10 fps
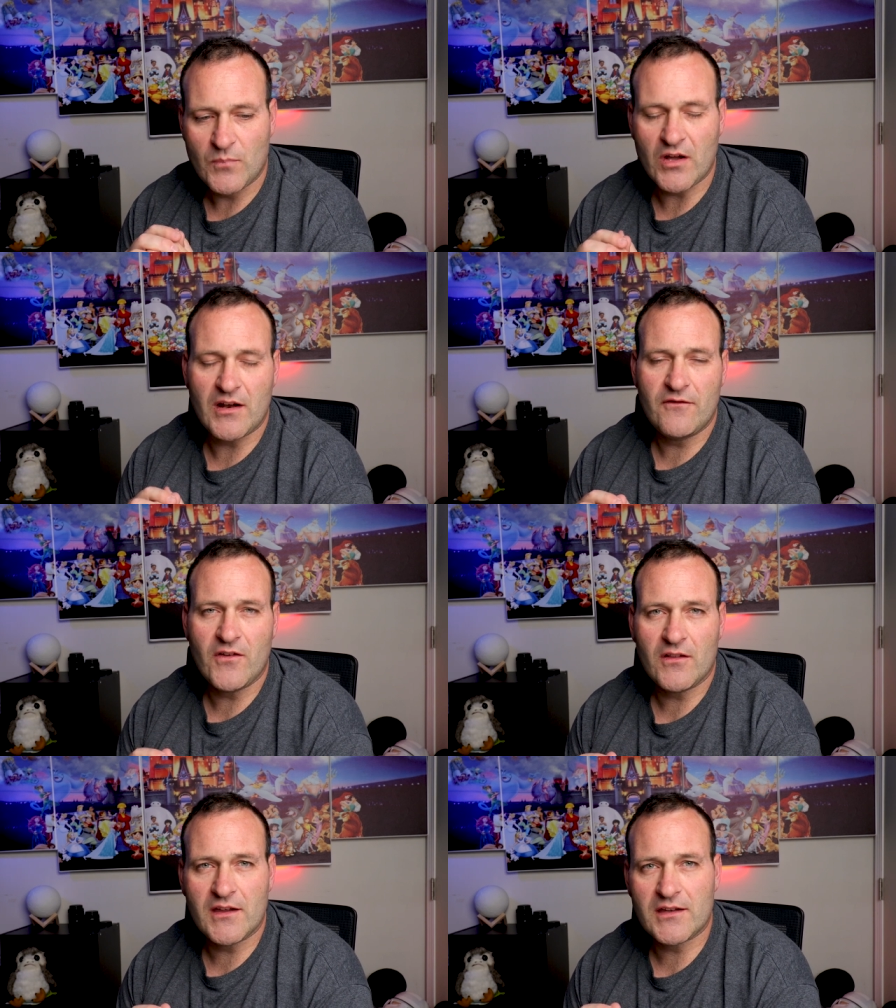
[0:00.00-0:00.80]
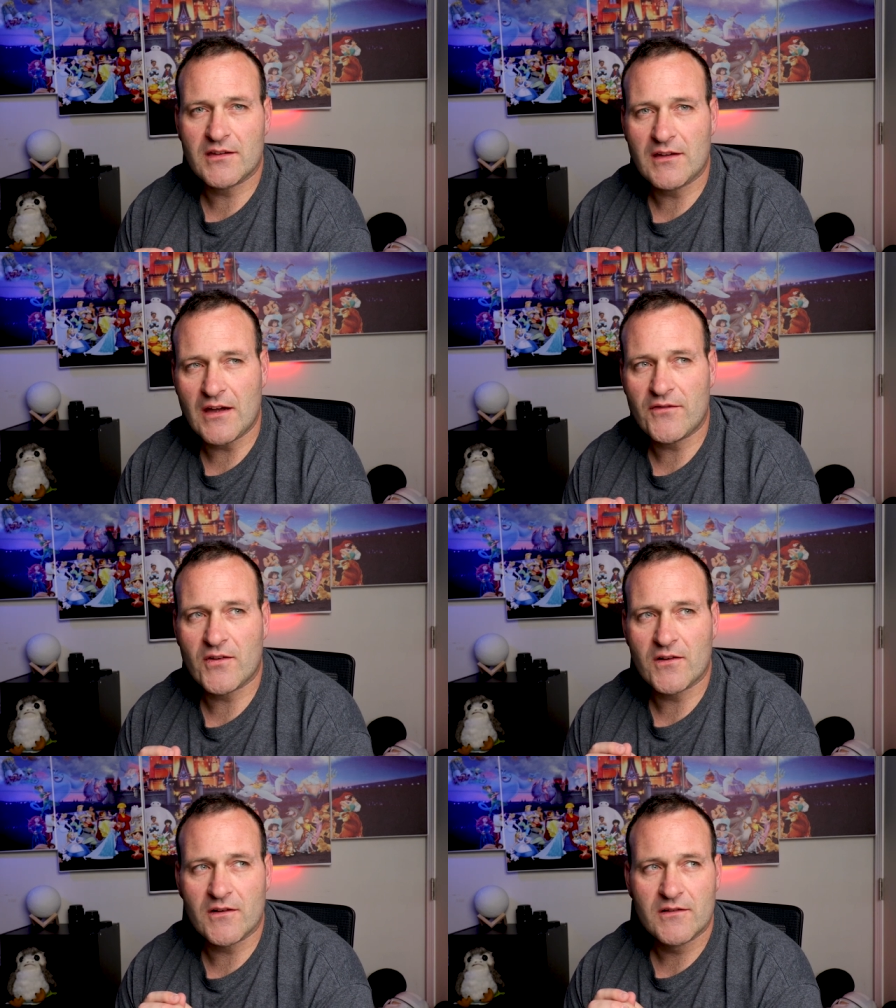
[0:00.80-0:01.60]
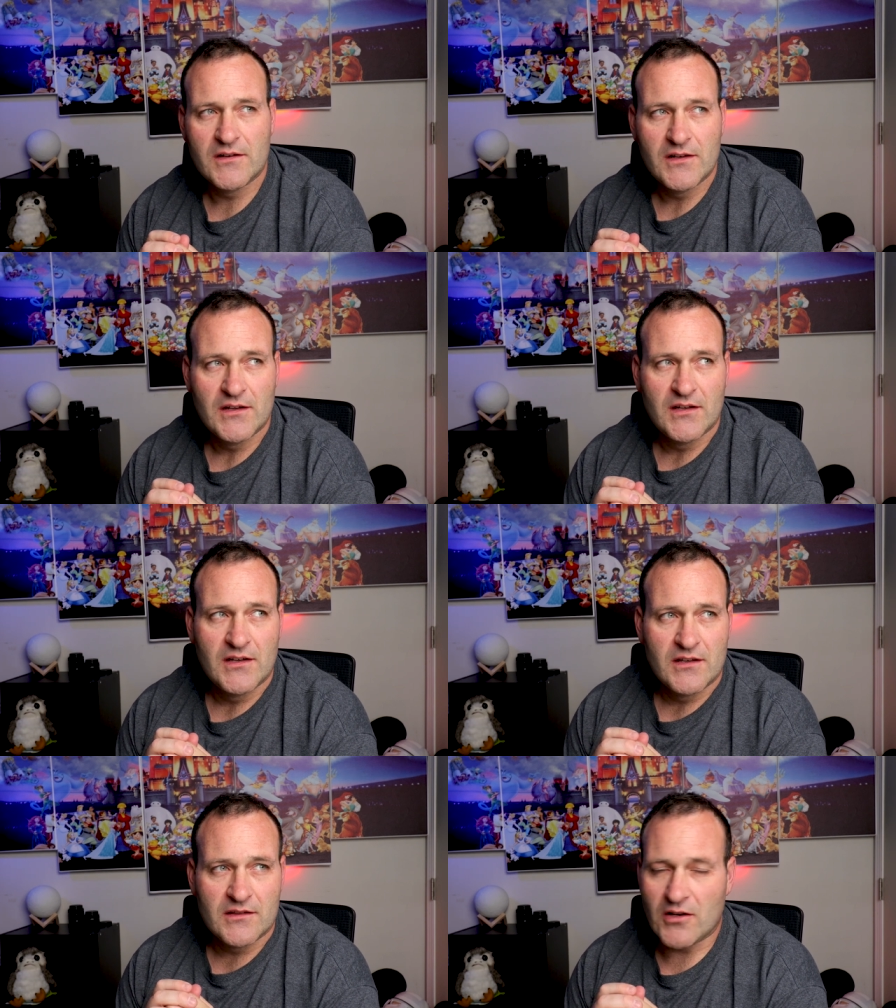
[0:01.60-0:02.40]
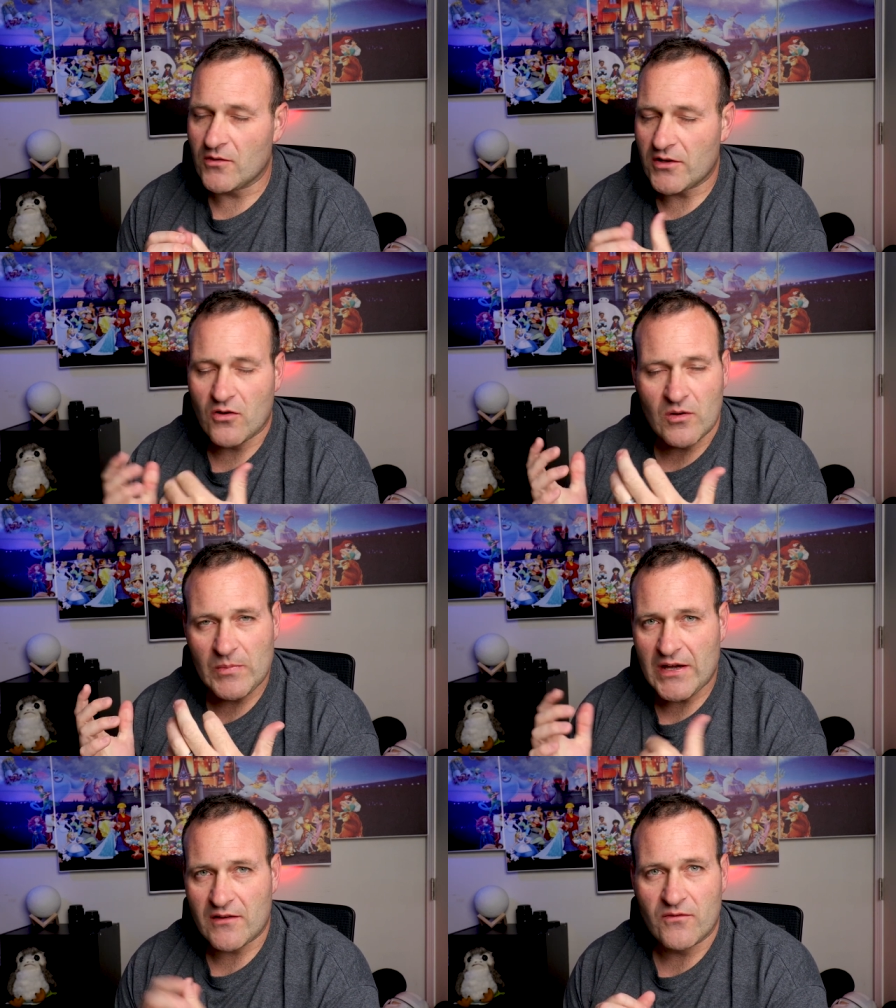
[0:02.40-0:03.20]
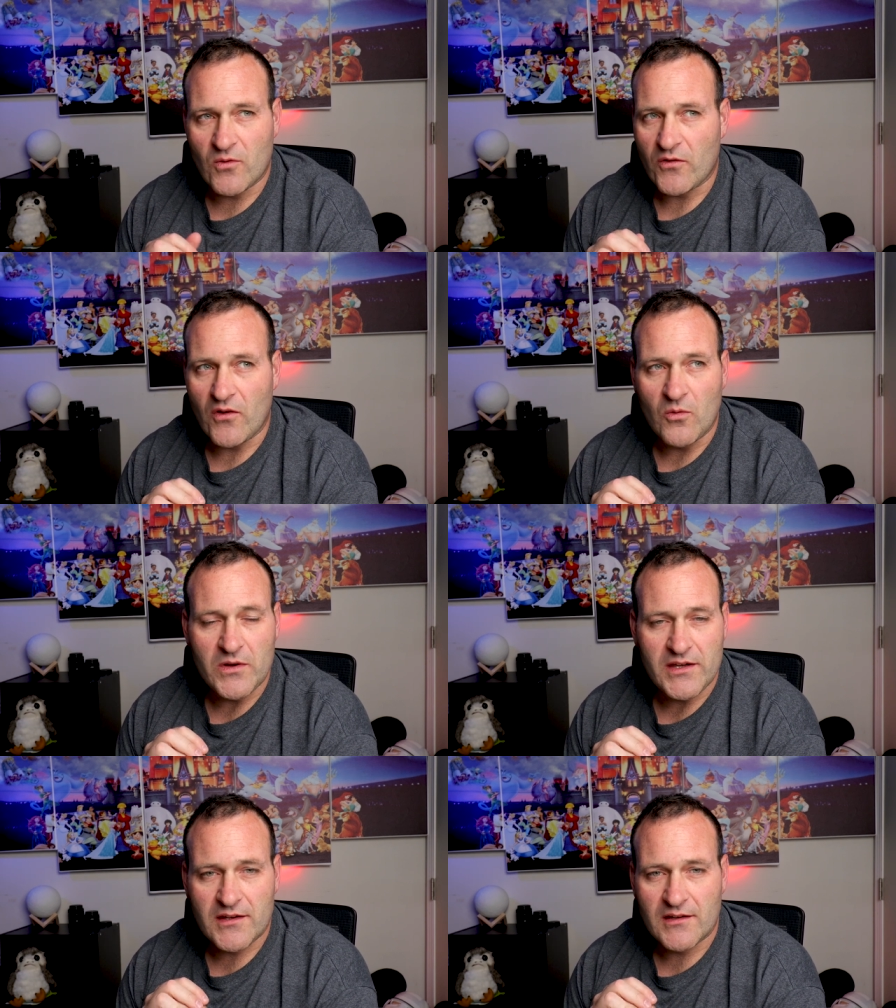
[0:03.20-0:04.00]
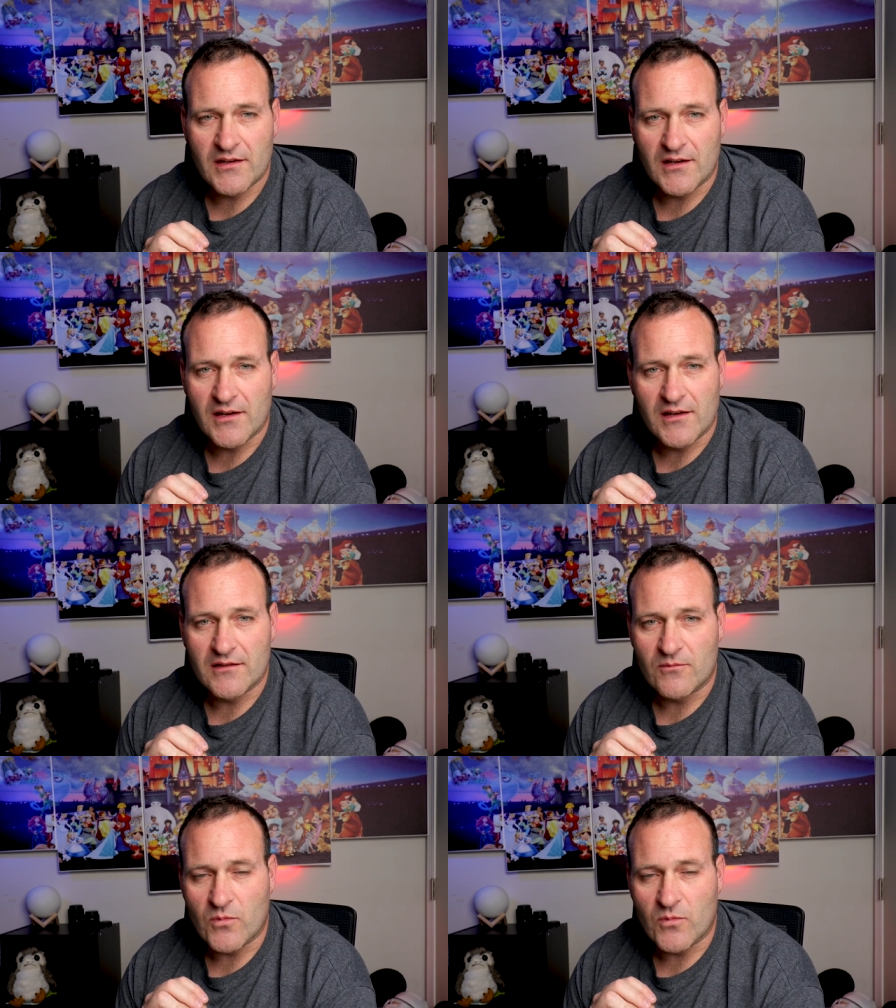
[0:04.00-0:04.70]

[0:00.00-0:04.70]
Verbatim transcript: But I felt like after literally going back and forth all week, uh,